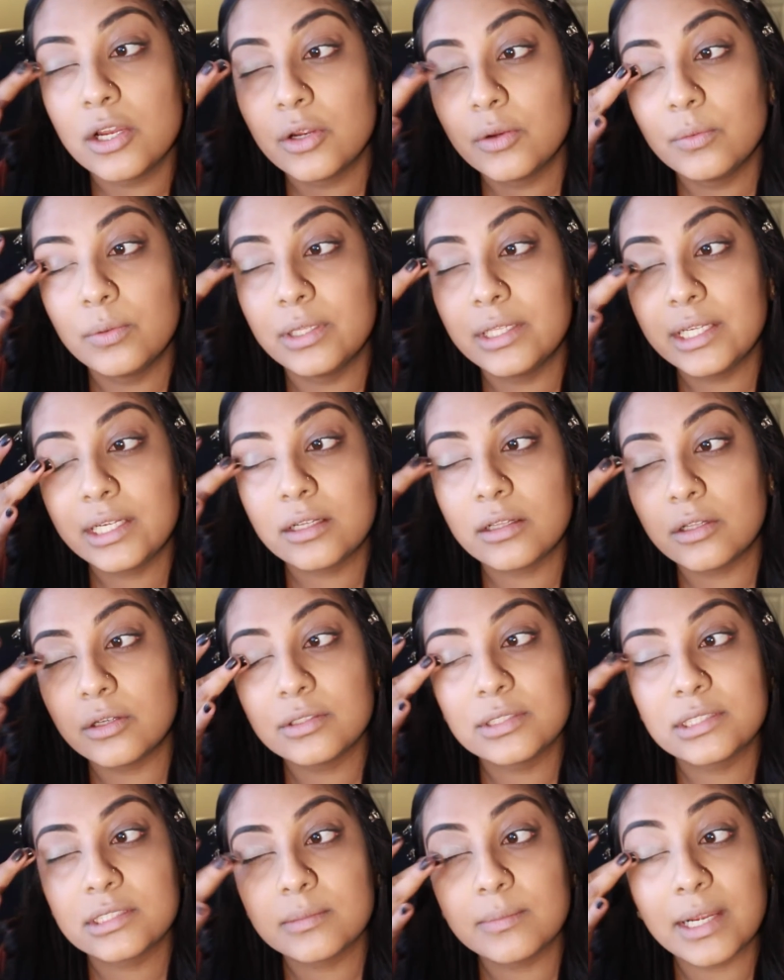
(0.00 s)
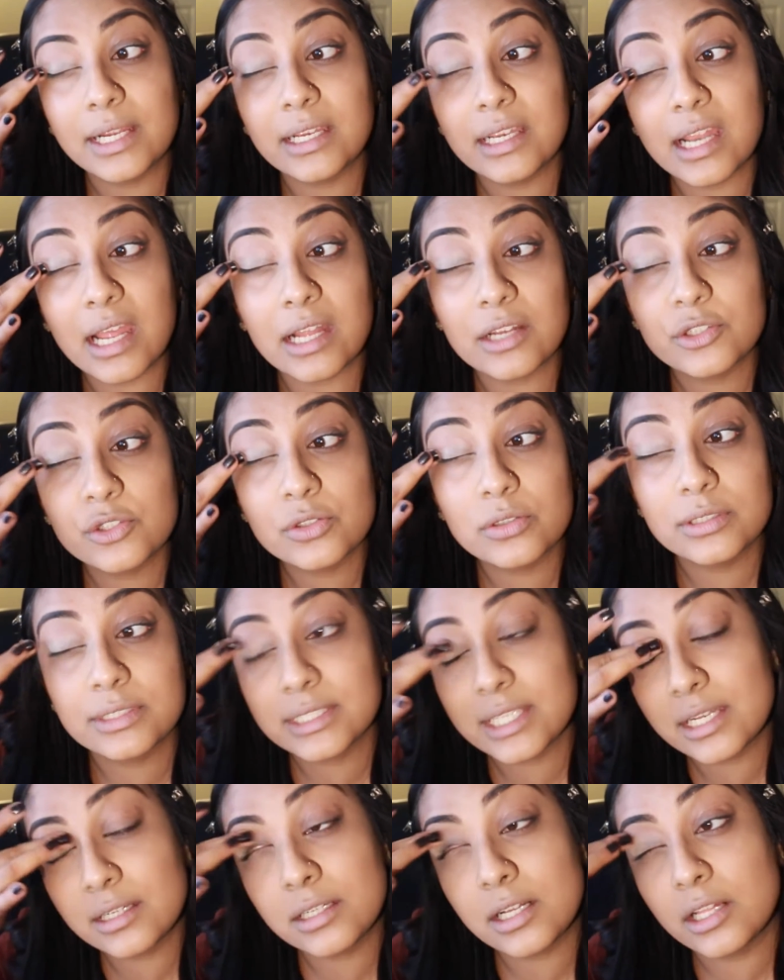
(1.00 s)
really close to my natural
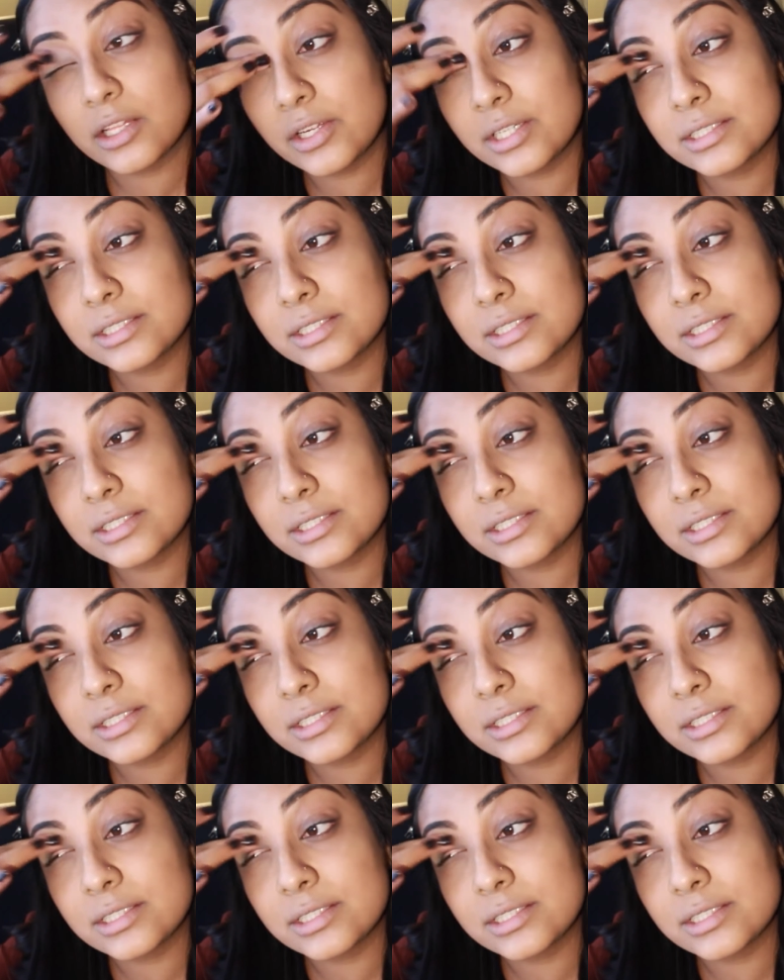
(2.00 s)
skin color.